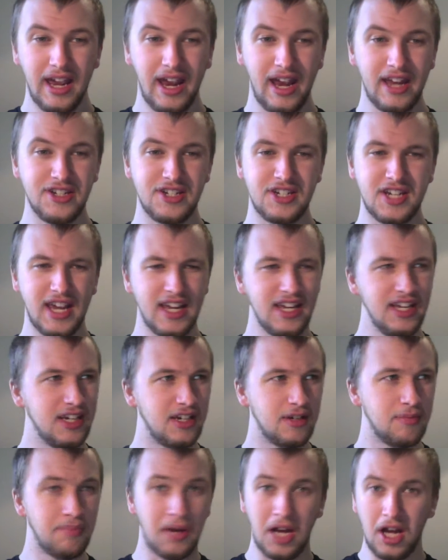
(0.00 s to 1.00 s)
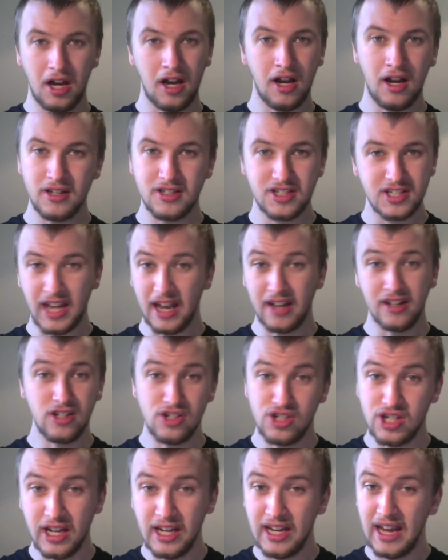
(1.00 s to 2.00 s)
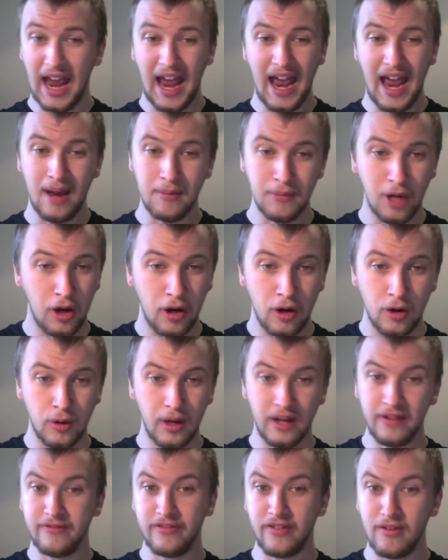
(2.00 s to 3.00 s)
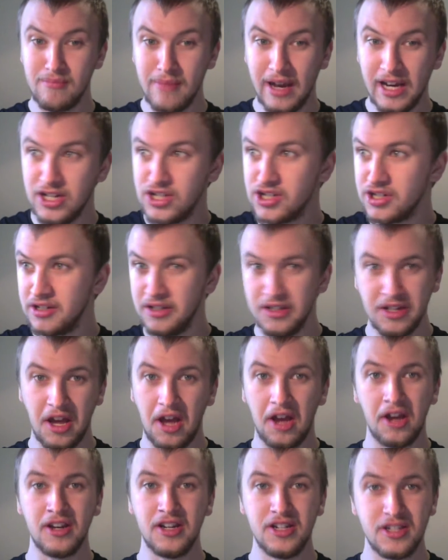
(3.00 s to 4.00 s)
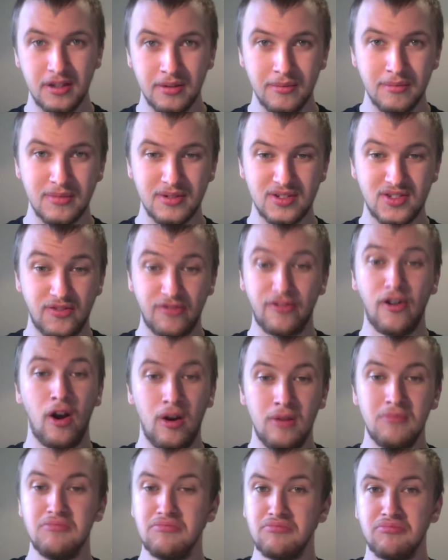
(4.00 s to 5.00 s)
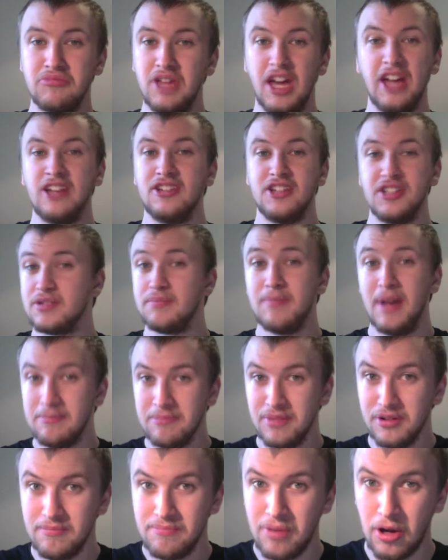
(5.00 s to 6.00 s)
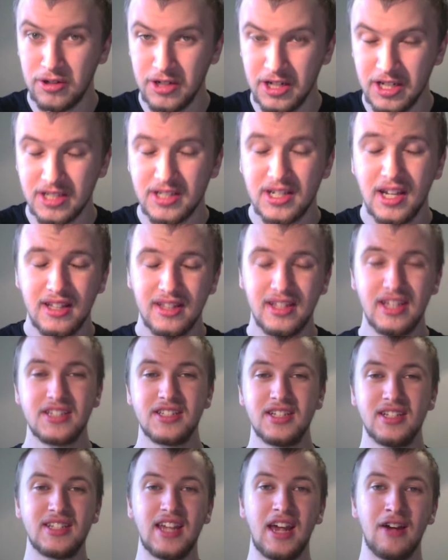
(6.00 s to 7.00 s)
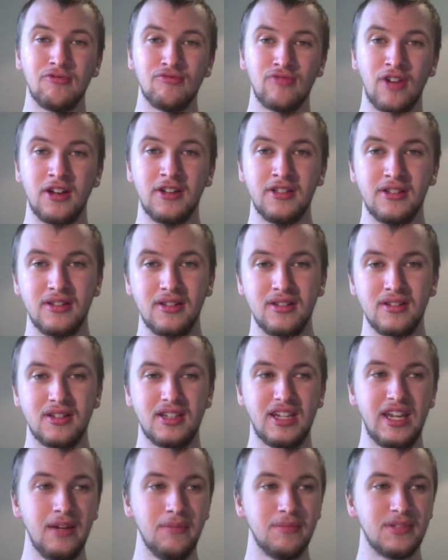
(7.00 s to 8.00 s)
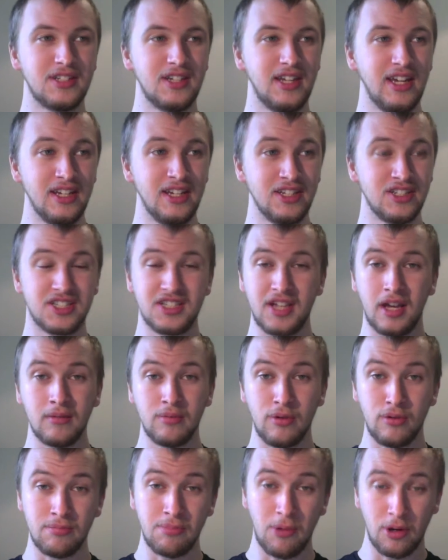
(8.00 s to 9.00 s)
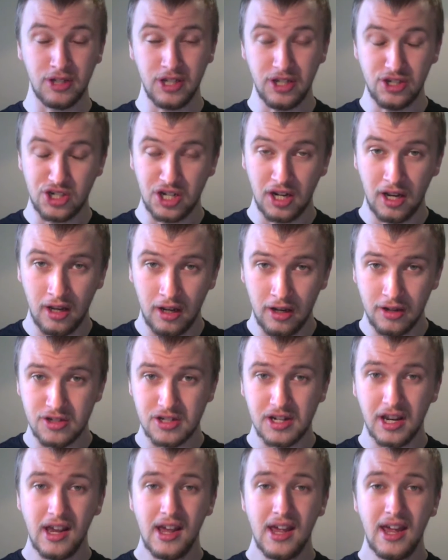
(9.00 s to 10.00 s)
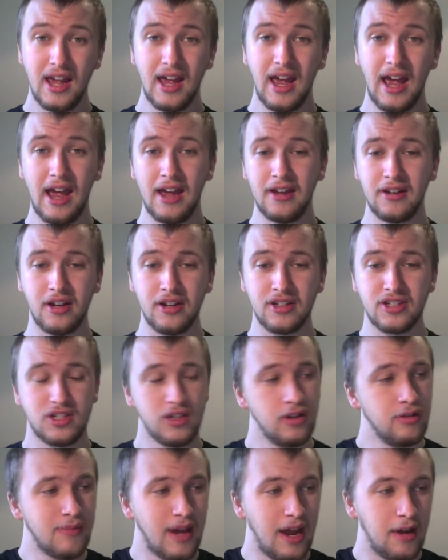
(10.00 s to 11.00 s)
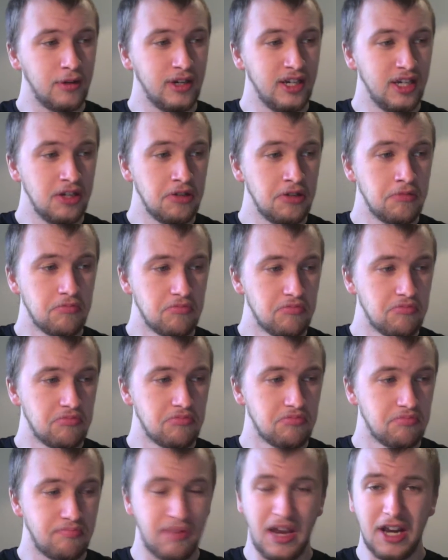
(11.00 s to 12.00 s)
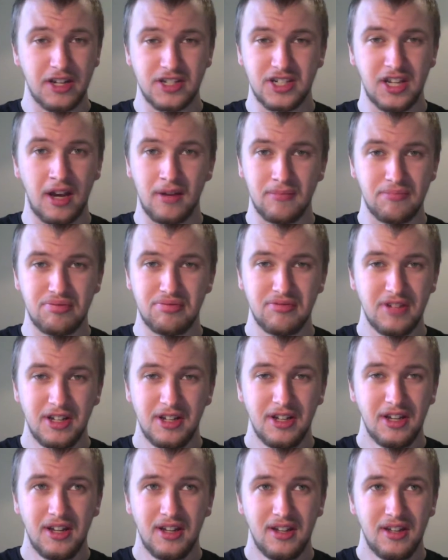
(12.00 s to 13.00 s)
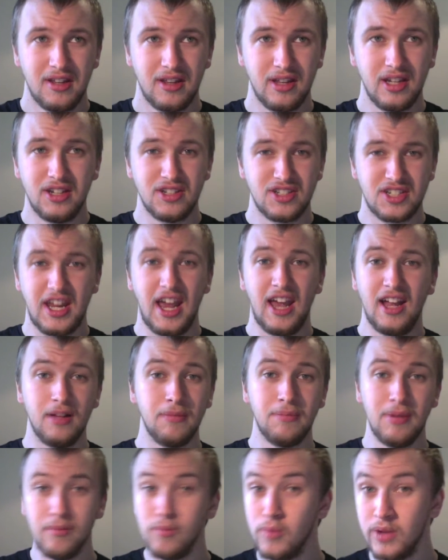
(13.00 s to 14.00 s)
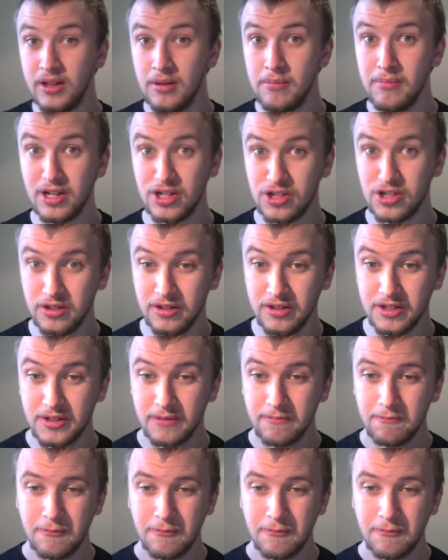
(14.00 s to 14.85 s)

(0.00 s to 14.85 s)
and take parts, energy, ammo, information, items from their dismembered bodies. This is how Raiden keeps his cyborg body charged, and I assume how he picks up things to help him with the missions.